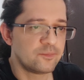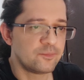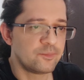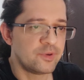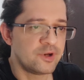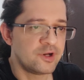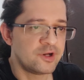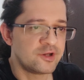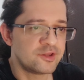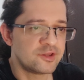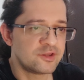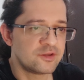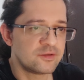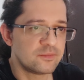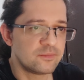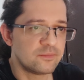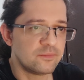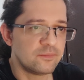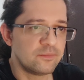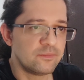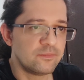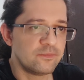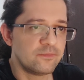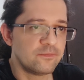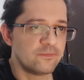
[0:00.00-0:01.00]
but
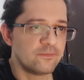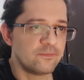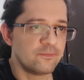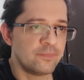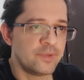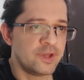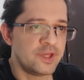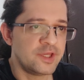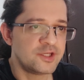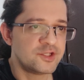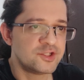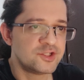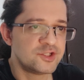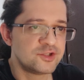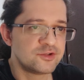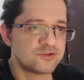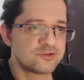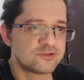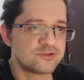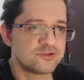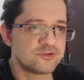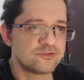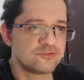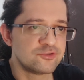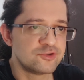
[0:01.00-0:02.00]
make
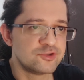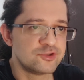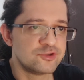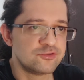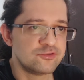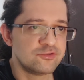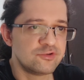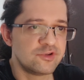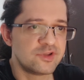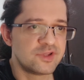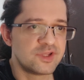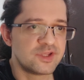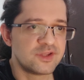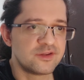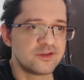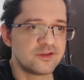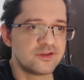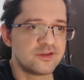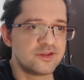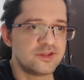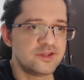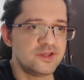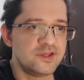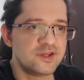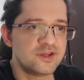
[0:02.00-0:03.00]
sure to choose the
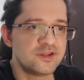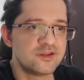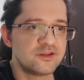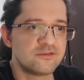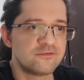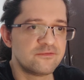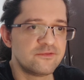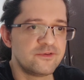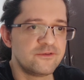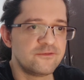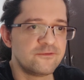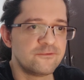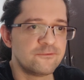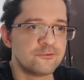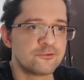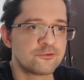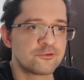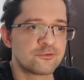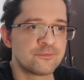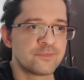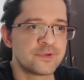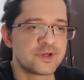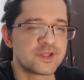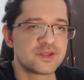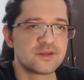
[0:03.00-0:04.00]
CSV
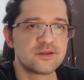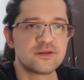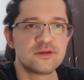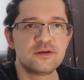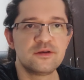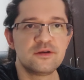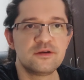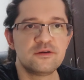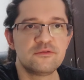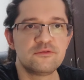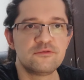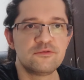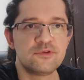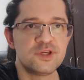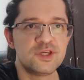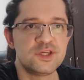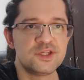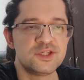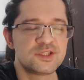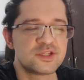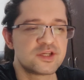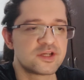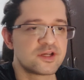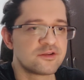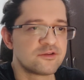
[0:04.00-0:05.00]
format,
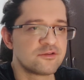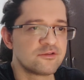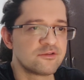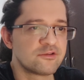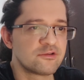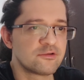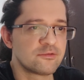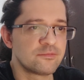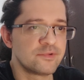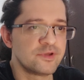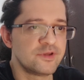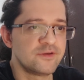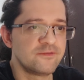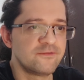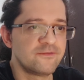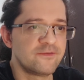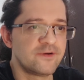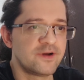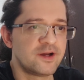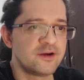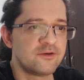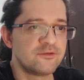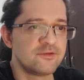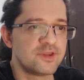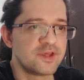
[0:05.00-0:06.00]
which can also be
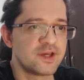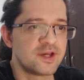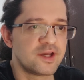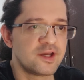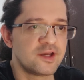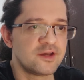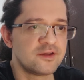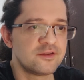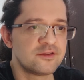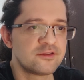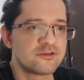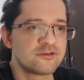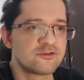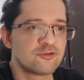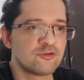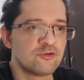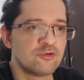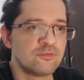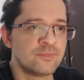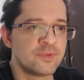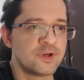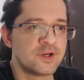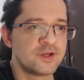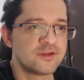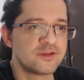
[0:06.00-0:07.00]
found as
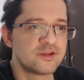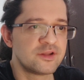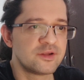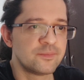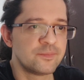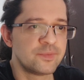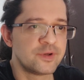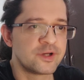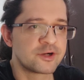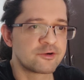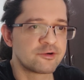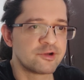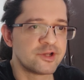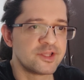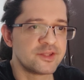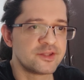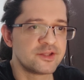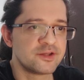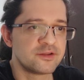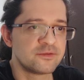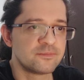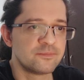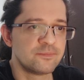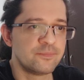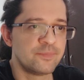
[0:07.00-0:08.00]
comma
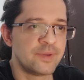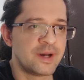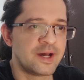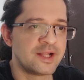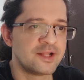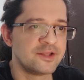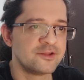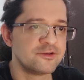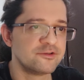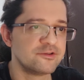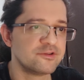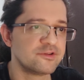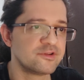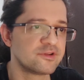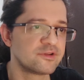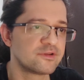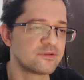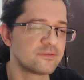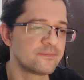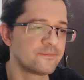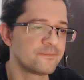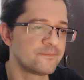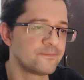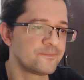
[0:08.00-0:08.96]
separated values.